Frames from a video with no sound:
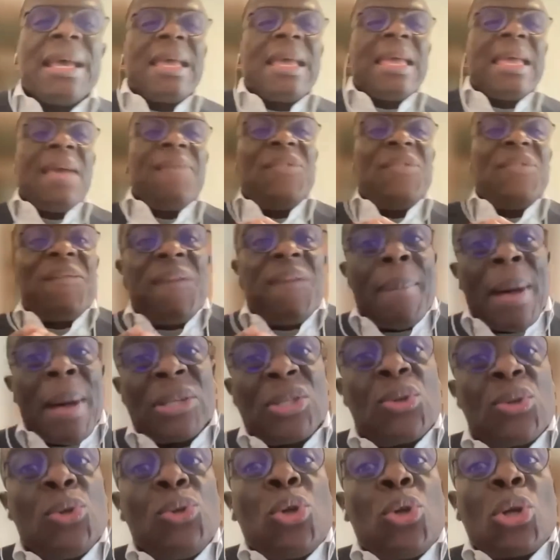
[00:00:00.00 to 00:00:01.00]
if the
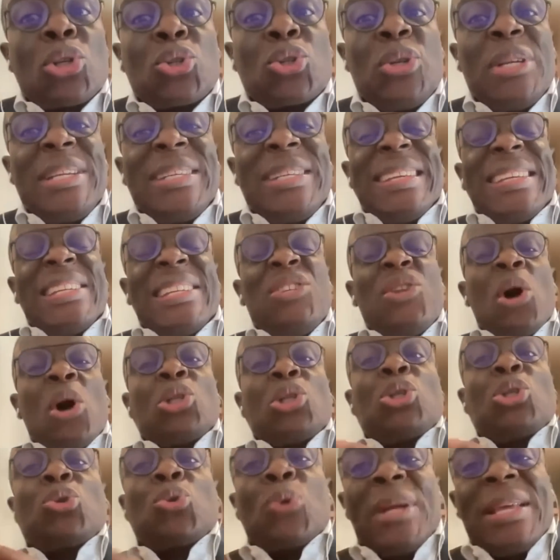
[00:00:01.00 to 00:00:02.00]
pharmaceutical industry did not
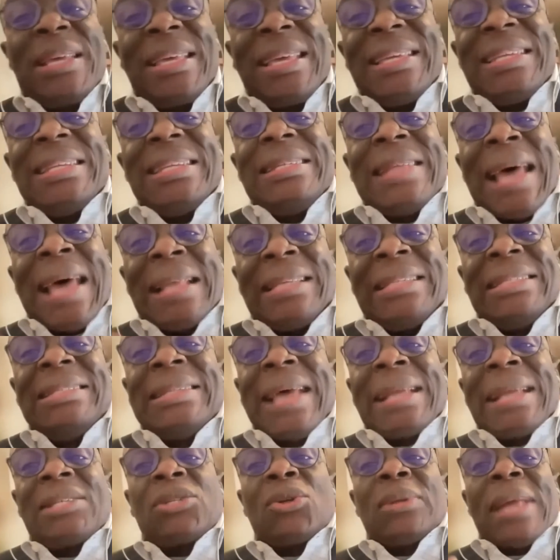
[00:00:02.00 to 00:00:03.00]
shrink in the
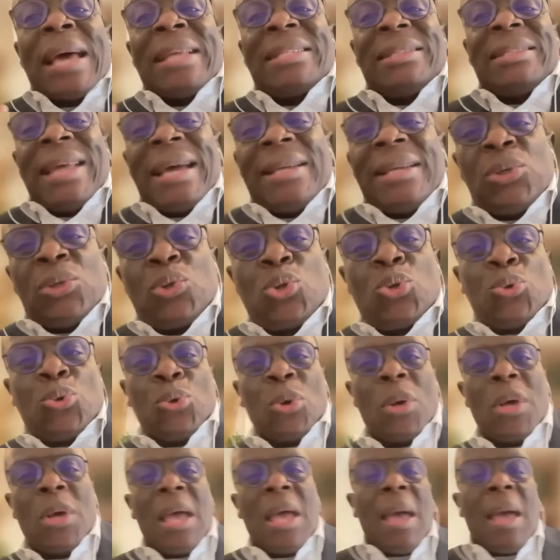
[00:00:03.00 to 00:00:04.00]
1990s or 1992,
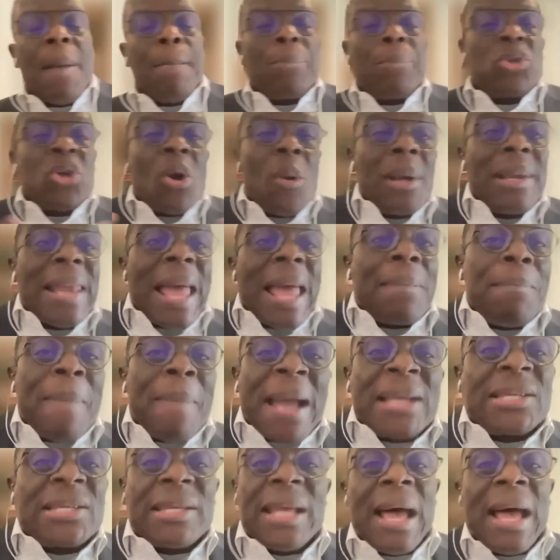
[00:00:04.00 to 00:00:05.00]
someone like
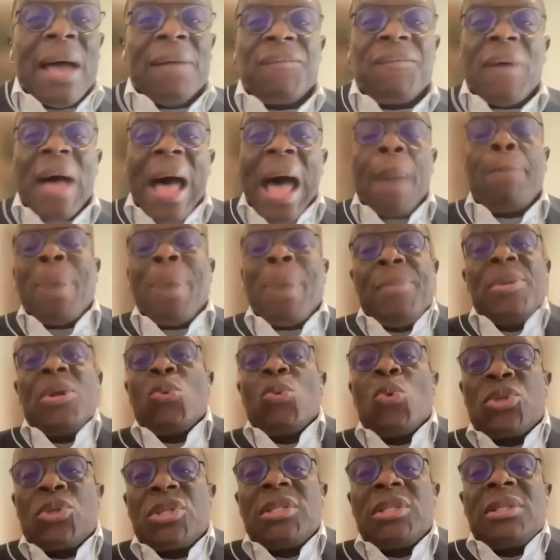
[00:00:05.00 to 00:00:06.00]
myself, I probably
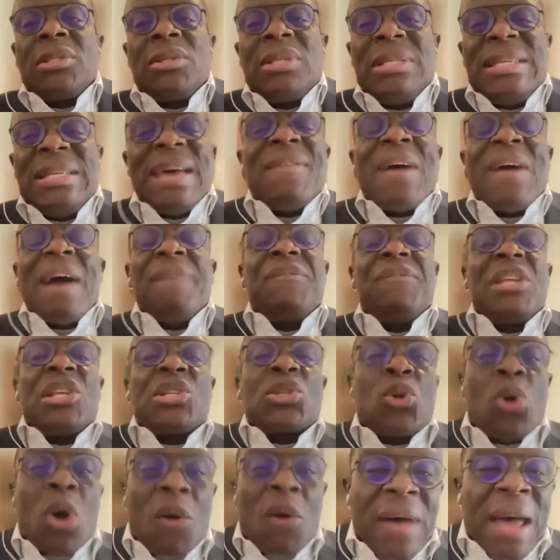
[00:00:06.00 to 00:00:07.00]
would never
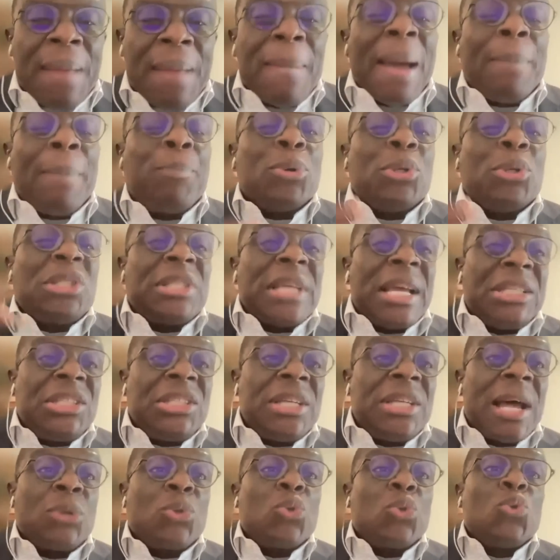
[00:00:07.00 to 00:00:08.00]
discover my
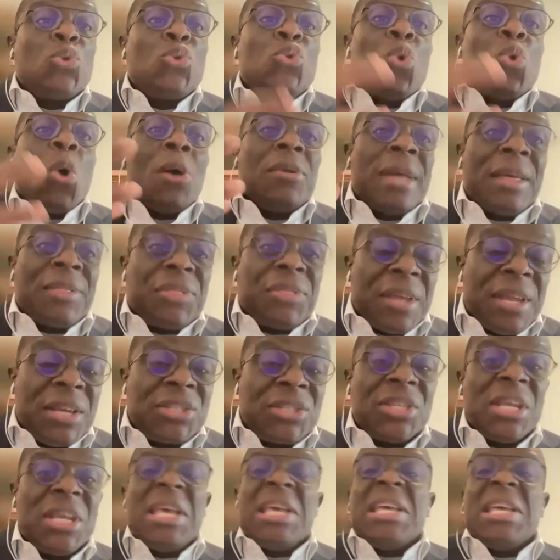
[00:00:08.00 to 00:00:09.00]
potential to do other
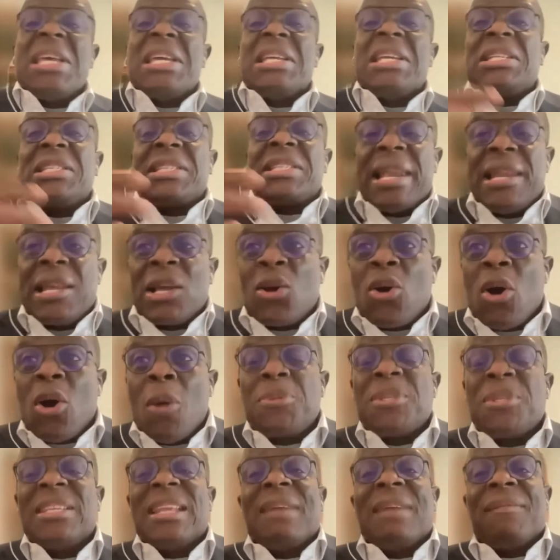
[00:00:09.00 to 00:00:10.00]
things in
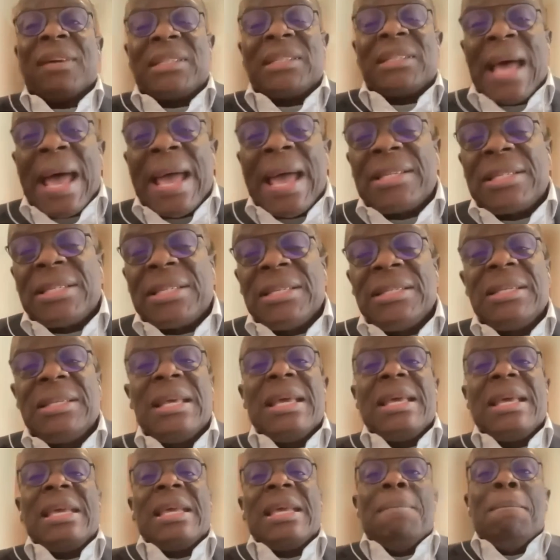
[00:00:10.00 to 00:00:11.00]
telecoms, in advertising,
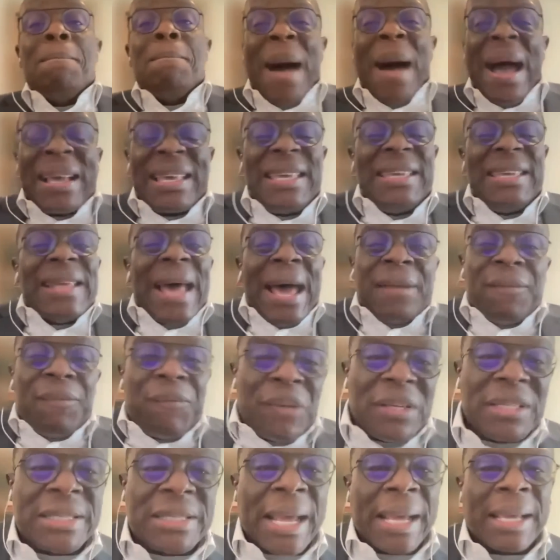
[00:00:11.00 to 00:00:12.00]
in banking, and
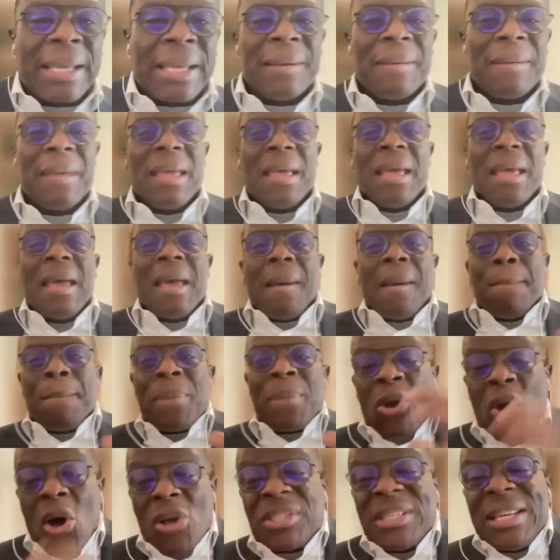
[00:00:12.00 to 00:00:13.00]
fintech.
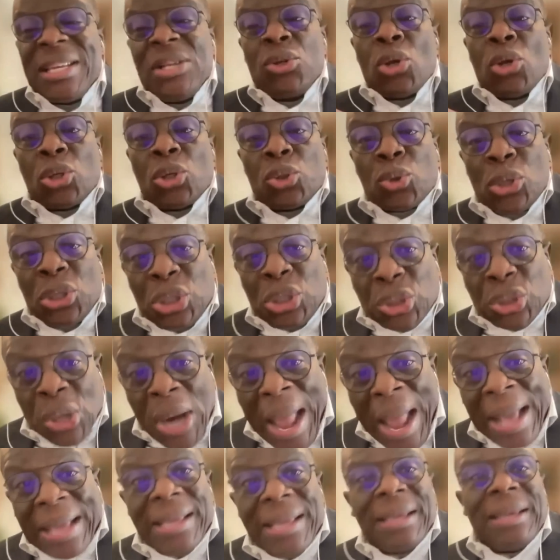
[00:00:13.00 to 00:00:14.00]
Because the industry
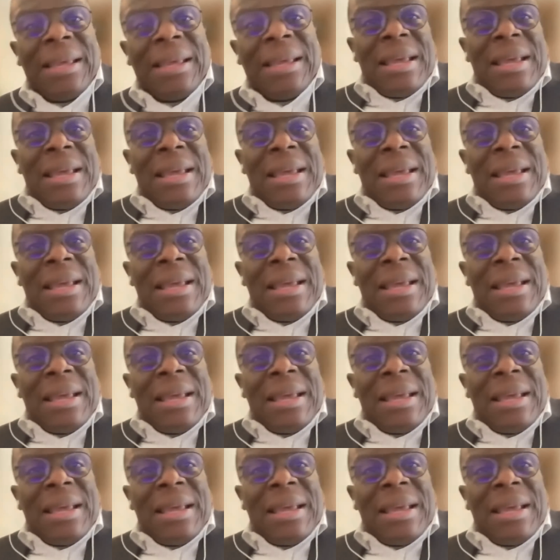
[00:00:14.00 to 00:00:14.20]
shrank,